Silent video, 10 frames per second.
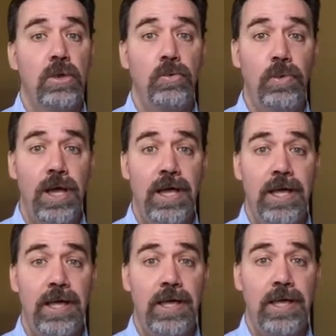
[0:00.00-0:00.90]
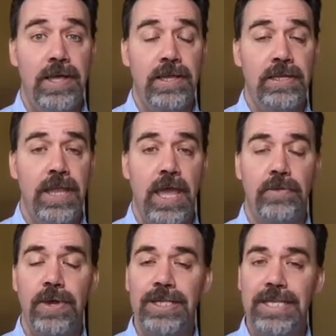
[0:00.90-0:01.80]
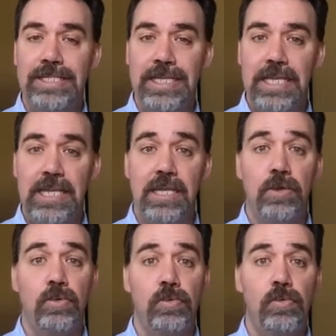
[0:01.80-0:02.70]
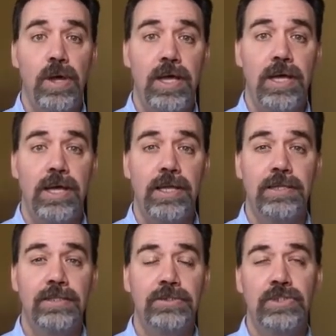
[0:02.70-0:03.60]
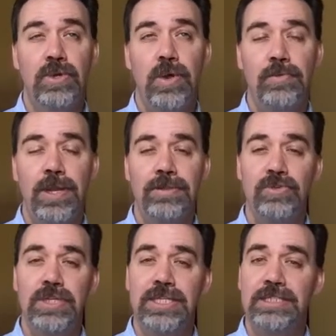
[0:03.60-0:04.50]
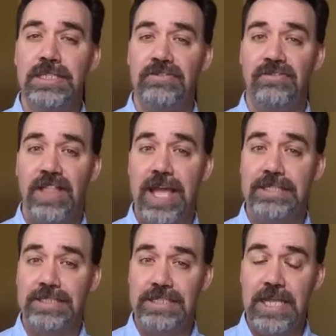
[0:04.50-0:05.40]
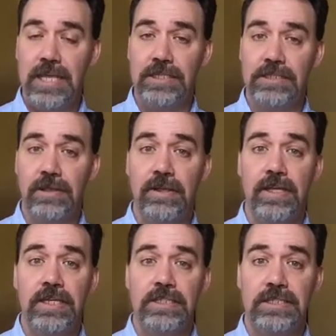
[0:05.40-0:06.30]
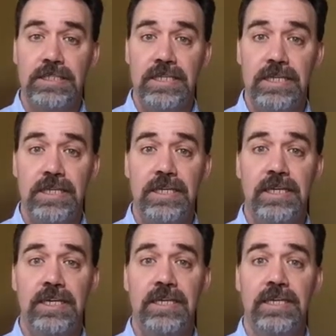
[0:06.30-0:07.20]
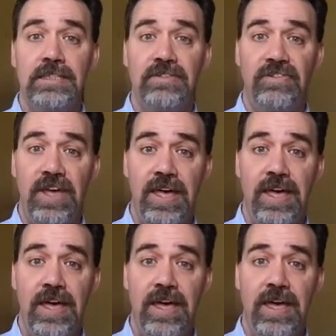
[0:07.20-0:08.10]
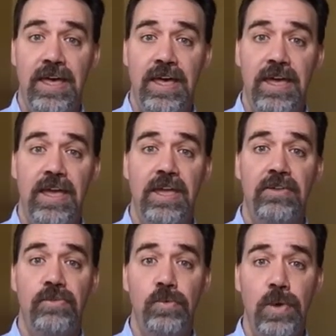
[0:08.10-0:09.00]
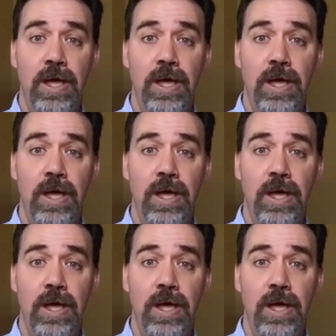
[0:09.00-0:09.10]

1, and I want to get to E, 1, so I want to treat this as flat 6, 6, 5, 1.